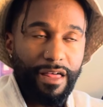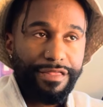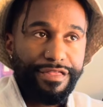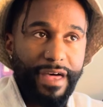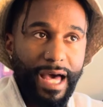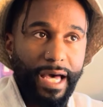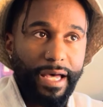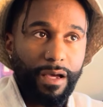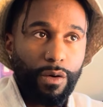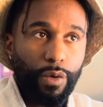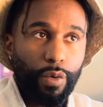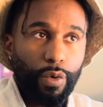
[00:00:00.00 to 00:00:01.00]

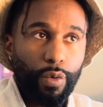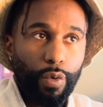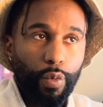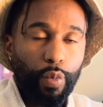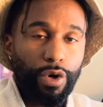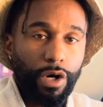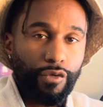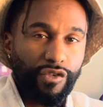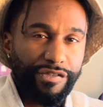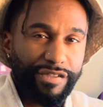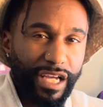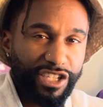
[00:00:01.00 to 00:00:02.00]
that were a
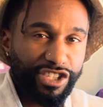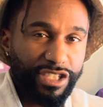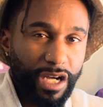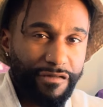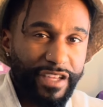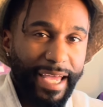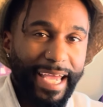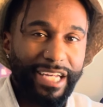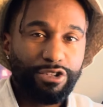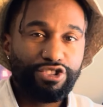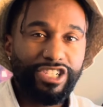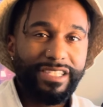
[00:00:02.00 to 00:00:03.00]
reflection of the
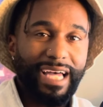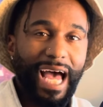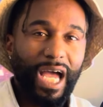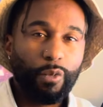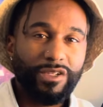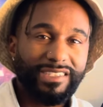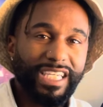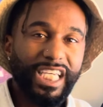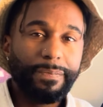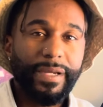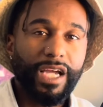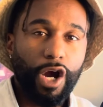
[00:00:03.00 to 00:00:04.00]
energy that I was
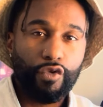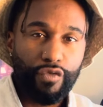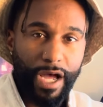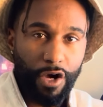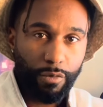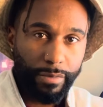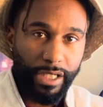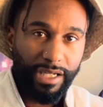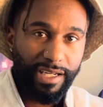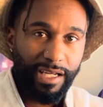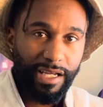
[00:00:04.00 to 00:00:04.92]
keeping around me.